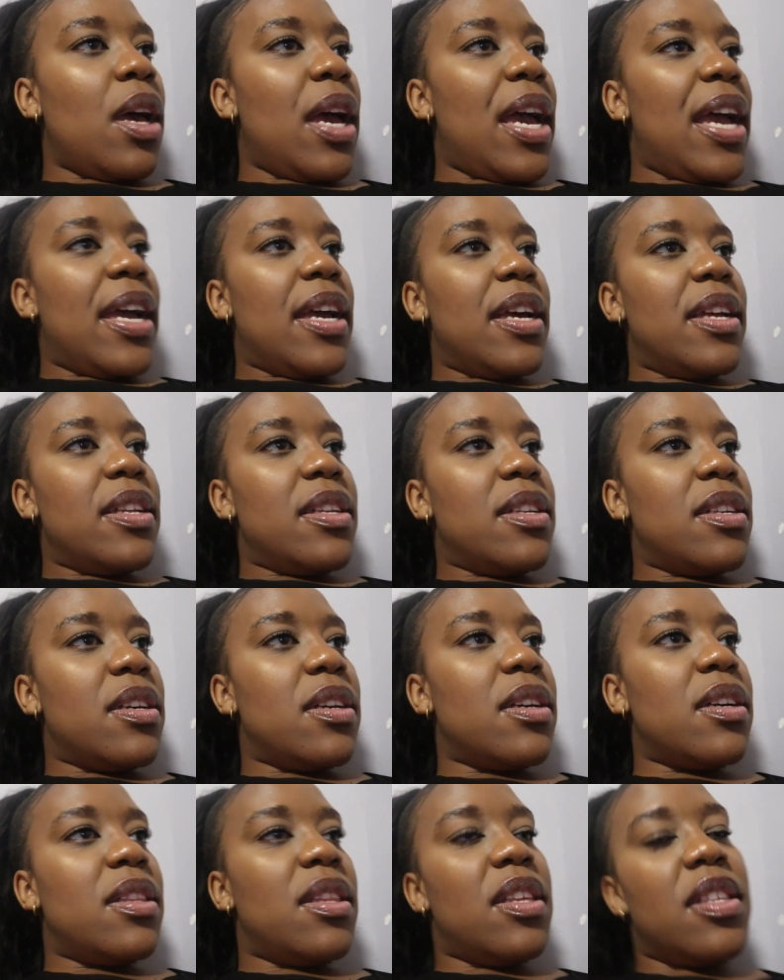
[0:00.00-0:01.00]
and
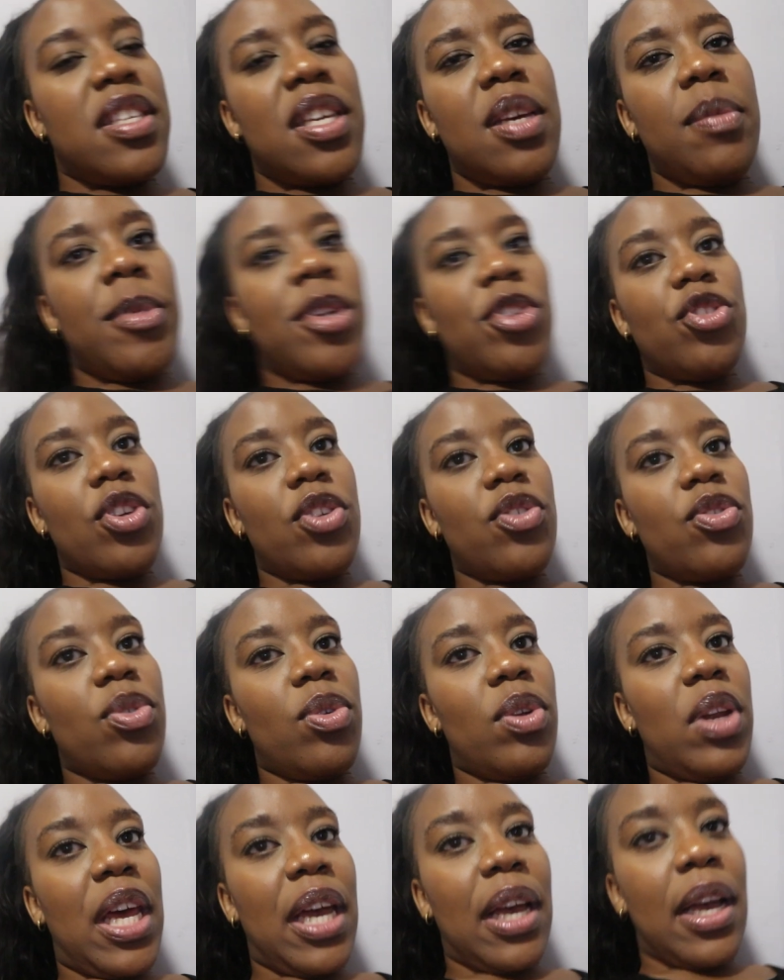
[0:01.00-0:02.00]
the team in
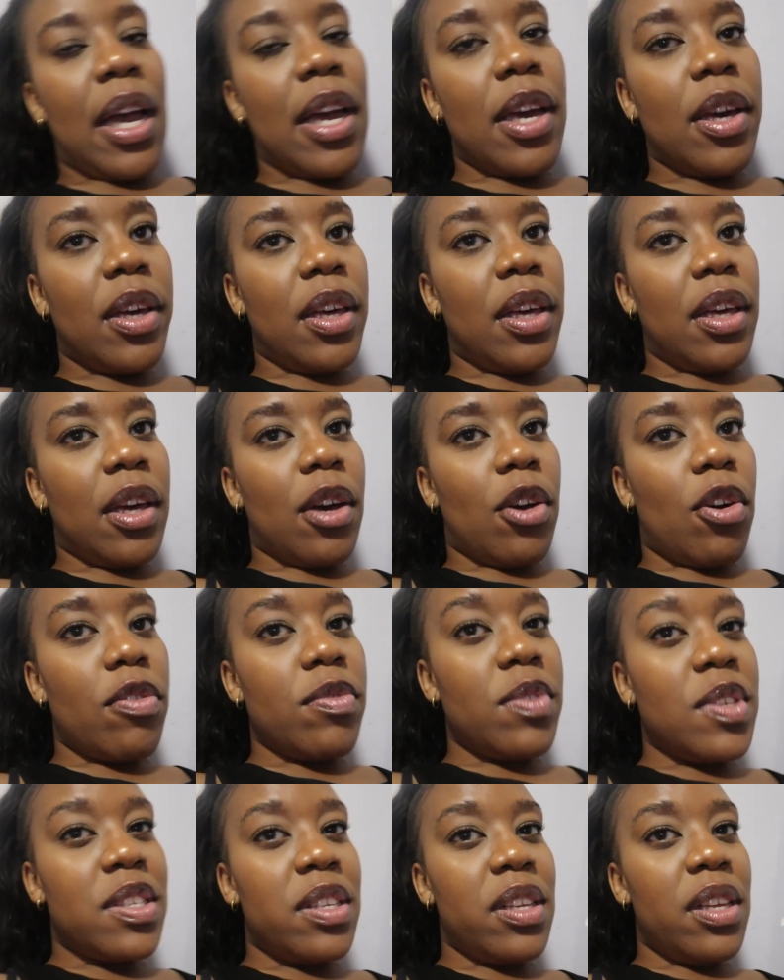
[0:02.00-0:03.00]
general like i
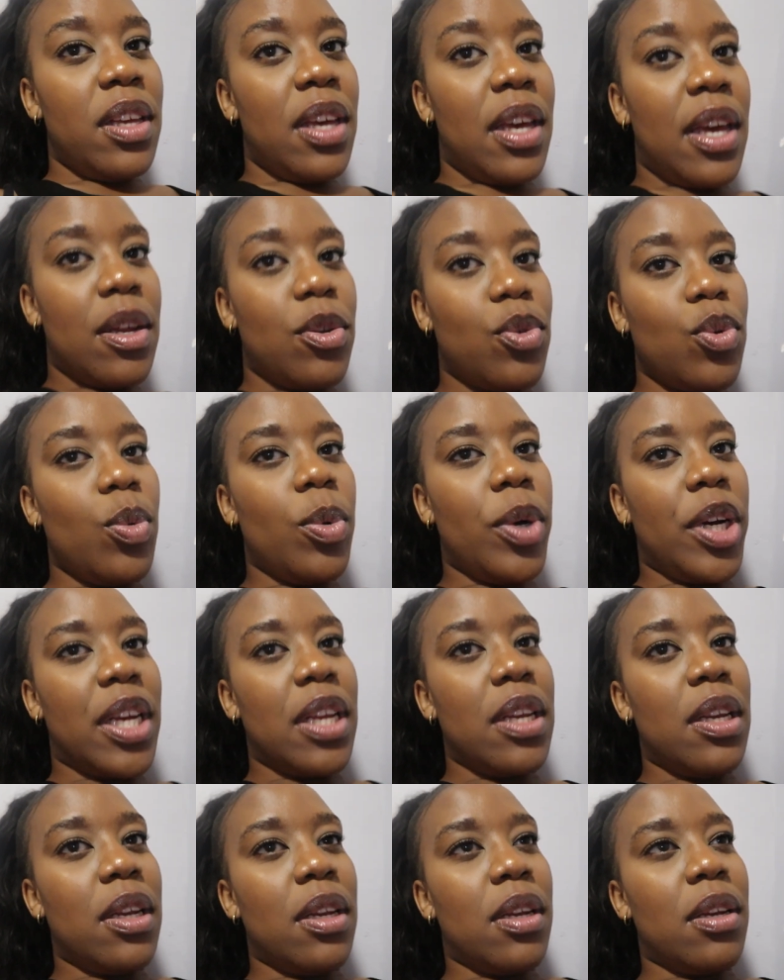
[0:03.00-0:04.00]
obviously do work
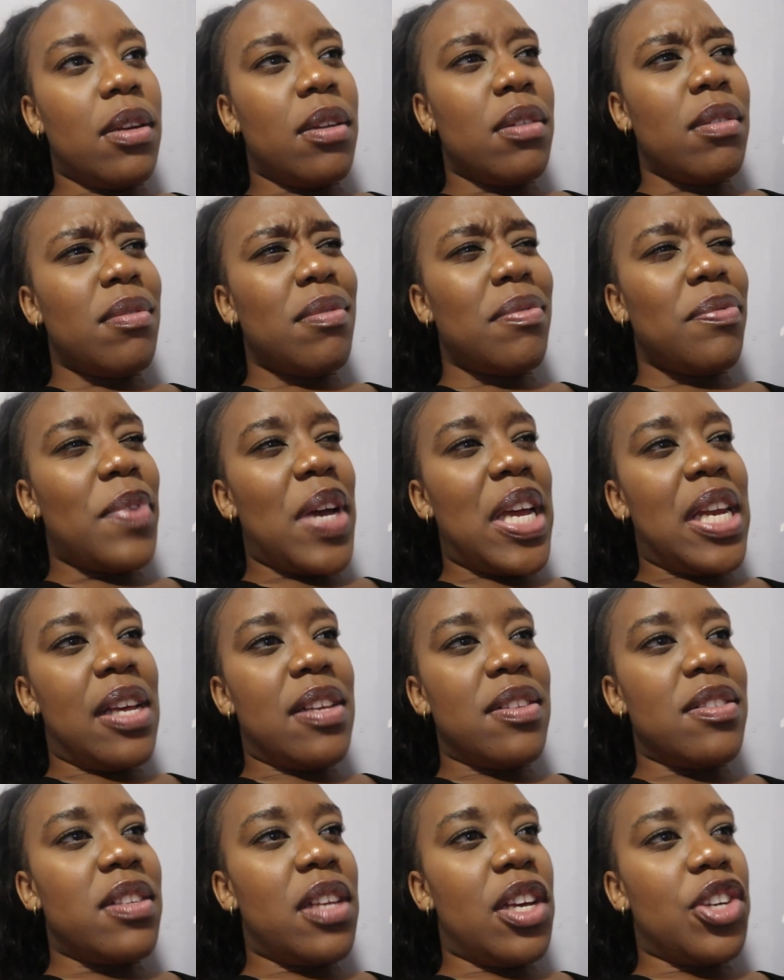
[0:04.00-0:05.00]
in
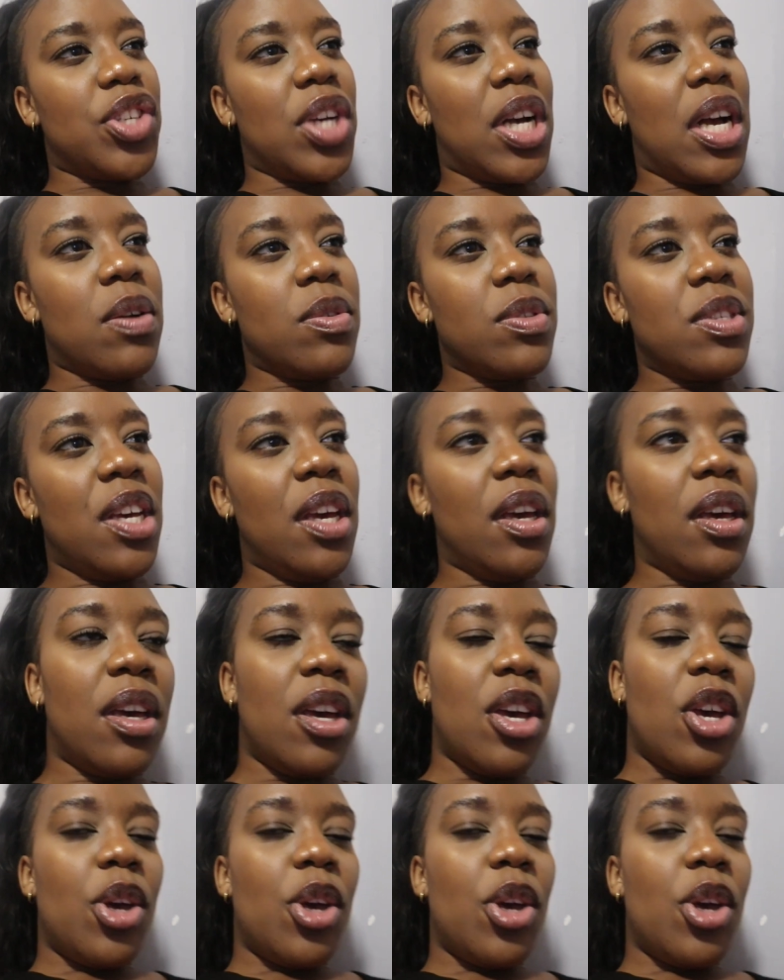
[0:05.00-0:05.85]
finance slash accounting